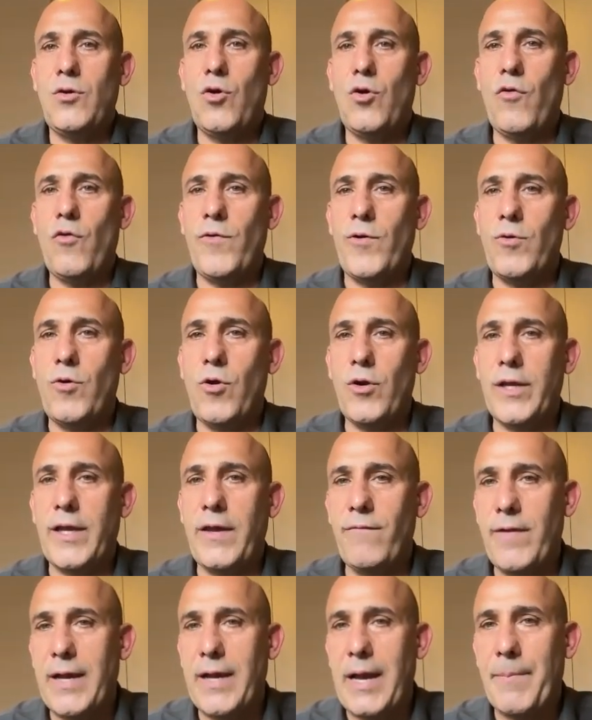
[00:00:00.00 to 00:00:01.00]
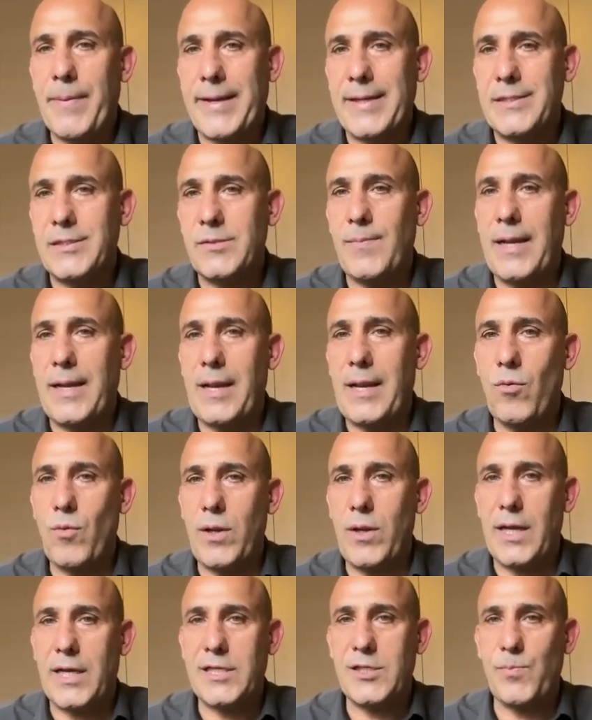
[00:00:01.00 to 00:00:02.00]
overall, giving up Hezbollah
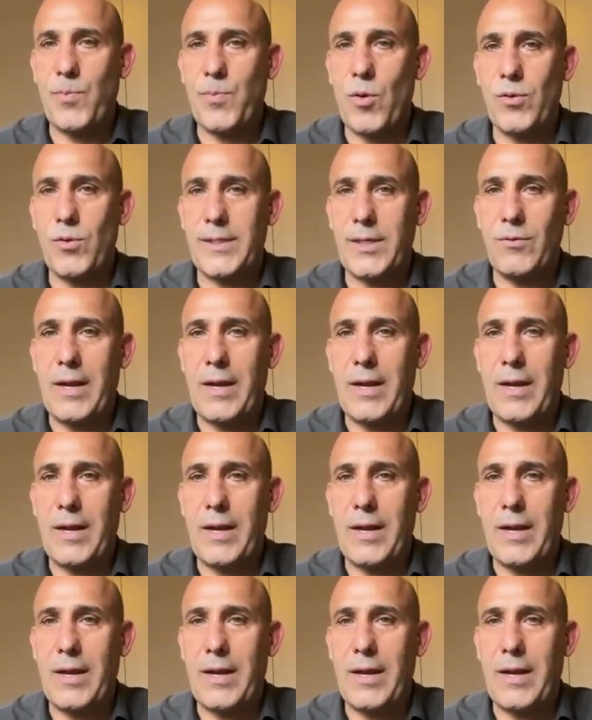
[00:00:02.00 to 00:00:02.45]
will expose